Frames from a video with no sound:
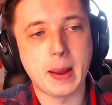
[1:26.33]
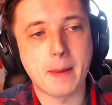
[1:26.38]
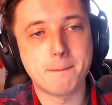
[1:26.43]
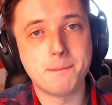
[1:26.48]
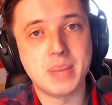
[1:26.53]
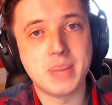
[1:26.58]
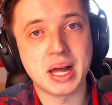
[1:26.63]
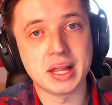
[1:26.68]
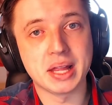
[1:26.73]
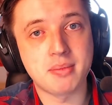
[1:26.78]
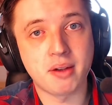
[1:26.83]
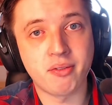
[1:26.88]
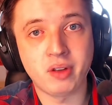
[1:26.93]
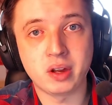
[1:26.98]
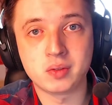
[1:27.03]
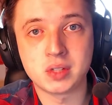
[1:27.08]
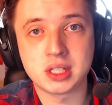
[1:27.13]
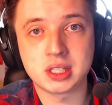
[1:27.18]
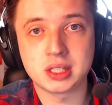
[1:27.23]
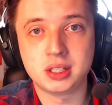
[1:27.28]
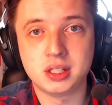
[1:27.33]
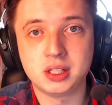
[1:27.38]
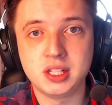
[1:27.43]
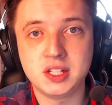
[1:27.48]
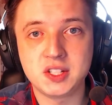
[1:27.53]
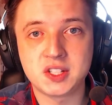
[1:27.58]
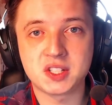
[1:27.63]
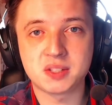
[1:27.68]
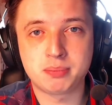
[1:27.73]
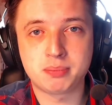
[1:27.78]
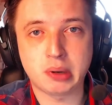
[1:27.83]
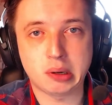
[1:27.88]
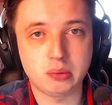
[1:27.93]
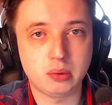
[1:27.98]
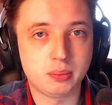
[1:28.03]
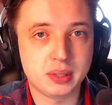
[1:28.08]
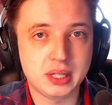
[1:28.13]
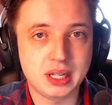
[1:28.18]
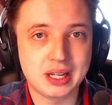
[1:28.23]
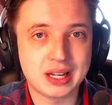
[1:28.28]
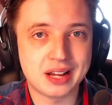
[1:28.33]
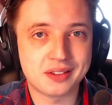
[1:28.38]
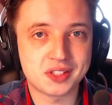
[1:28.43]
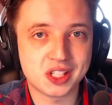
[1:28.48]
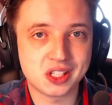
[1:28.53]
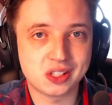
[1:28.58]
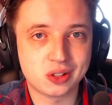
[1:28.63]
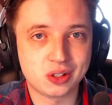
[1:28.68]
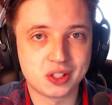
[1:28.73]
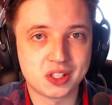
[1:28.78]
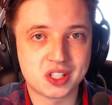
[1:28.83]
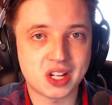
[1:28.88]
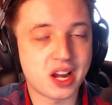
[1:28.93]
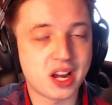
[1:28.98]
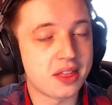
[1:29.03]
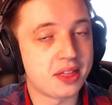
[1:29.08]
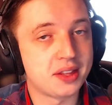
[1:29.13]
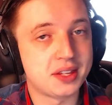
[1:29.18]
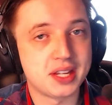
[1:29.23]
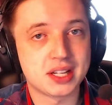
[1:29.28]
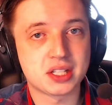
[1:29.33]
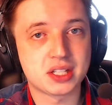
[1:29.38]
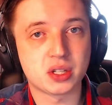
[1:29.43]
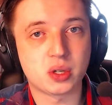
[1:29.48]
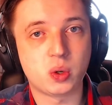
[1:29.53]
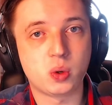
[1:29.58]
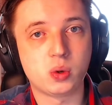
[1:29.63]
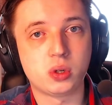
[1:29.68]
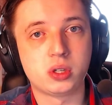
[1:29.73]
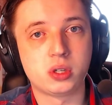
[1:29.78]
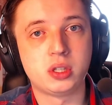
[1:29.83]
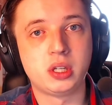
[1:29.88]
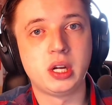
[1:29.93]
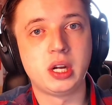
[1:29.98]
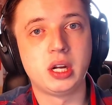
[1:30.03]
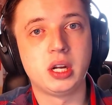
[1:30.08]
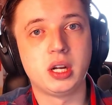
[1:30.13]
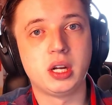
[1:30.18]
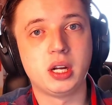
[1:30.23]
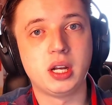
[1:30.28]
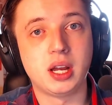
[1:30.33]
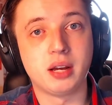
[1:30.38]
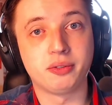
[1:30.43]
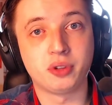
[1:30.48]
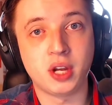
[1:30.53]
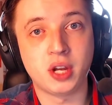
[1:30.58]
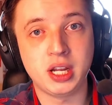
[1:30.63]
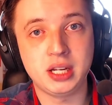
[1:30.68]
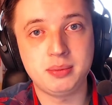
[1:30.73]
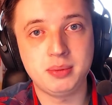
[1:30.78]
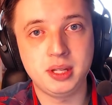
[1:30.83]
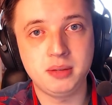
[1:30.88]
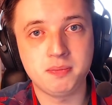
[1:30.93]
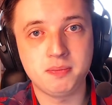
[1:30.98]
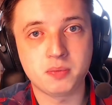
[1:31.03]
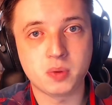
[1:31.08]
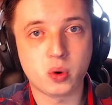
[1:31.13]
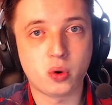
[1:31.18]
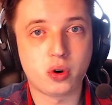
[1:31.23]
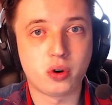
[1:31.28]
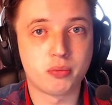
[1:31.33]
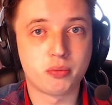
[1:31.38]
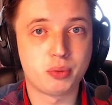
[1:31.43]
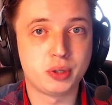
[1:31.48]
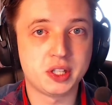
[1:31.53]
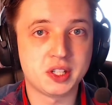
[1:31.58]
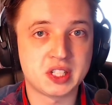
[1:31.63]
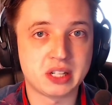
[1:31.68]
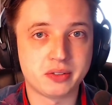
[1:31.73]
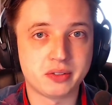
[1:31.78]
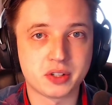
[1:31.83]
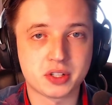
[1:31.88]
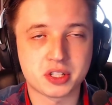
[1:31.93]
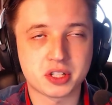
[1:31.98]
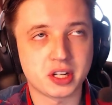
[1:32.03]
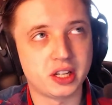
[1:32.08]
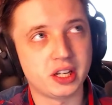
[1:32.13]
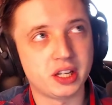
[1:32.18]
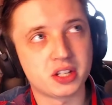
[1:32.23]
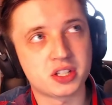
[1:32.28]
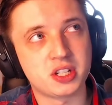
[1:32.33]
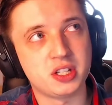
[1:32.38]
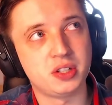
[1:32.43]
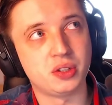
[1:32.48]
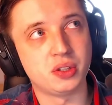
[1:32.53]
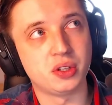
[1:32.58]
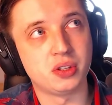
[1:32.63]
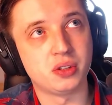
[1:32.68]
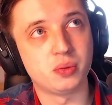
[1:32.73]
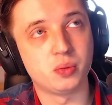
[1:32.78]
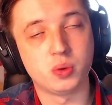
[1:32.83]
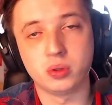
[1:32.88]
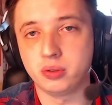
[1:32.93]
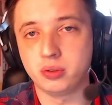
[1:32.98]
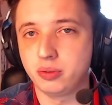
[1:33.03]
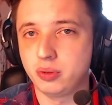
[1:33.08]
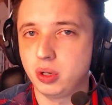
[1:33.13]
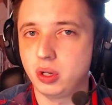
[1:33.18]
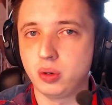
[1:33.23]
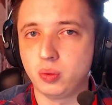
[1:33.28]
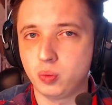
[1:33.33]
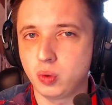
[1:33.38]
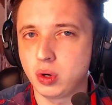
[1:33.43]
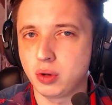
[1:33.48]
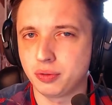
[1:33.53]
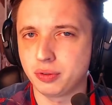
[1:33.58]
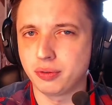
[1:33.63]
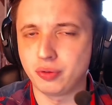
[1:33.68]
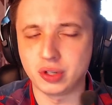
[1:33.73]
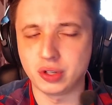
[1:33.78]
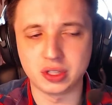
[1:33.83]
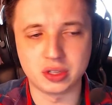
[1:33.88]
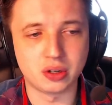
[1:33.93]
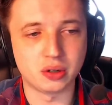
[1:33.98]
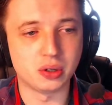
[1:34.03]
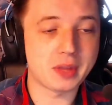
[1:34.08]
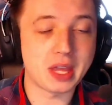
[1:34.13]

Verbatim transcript: But my favorite is probably Lovesick Girls, either that or Love to Hate Me, or Pretty Savage, I actually don't know, or uh, one of the three though.